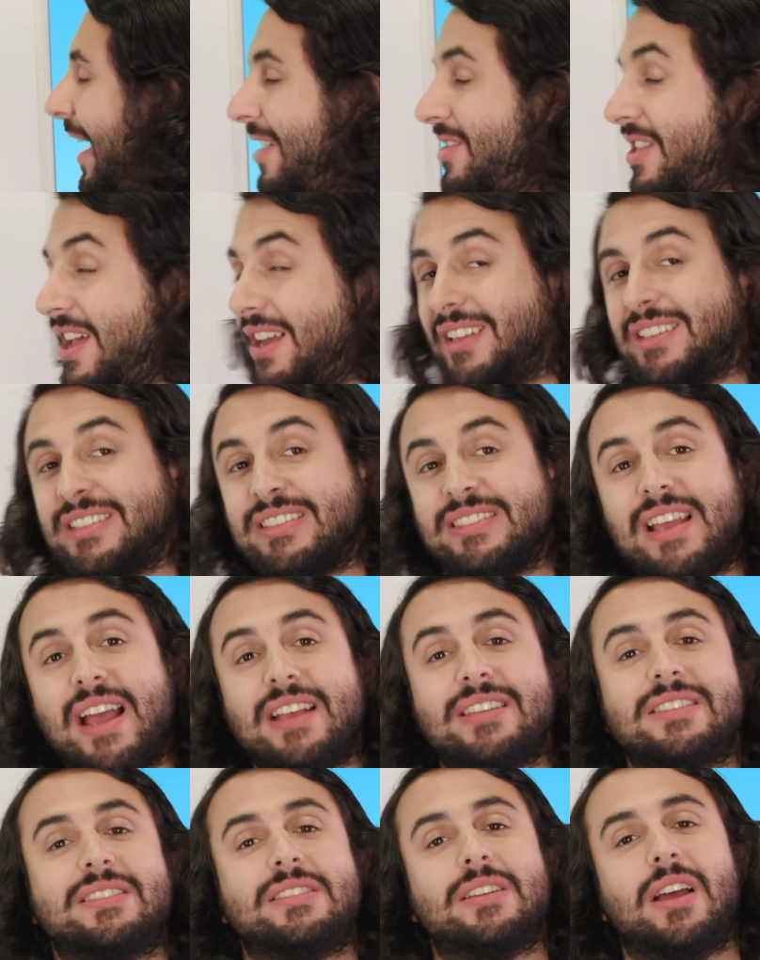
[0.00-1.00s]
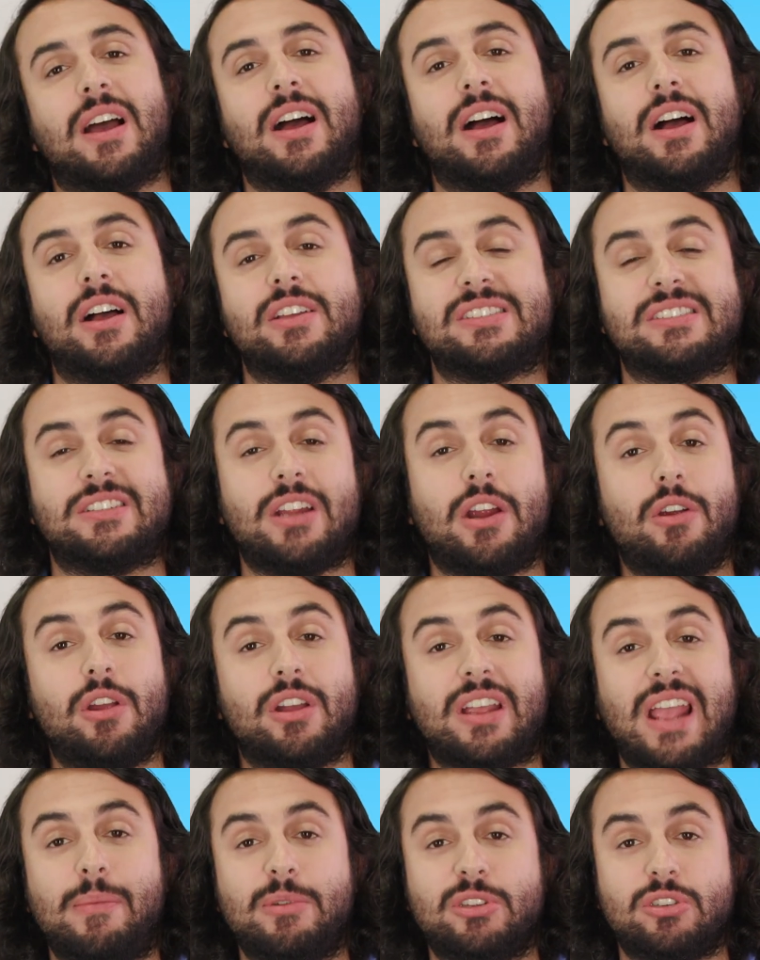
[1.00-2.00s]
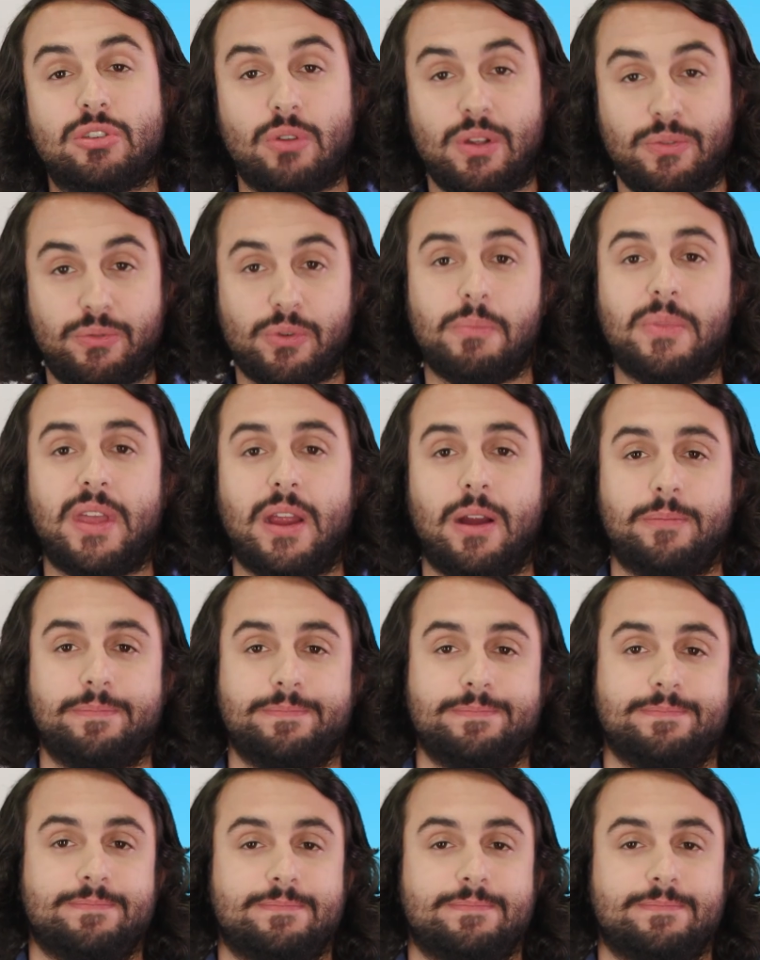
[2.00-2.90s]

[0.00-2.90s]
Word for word: and then assess stereochemistry from there.